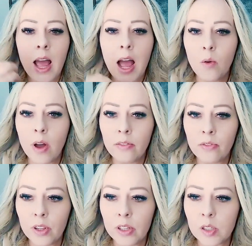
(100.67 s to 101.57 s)
how I
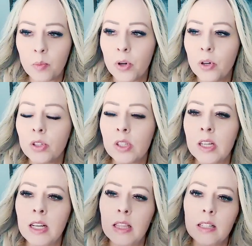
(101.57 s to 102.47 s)
feel as a
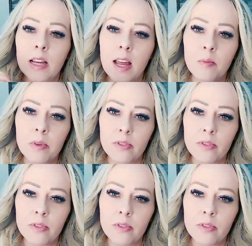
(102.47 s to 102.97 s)
person and the type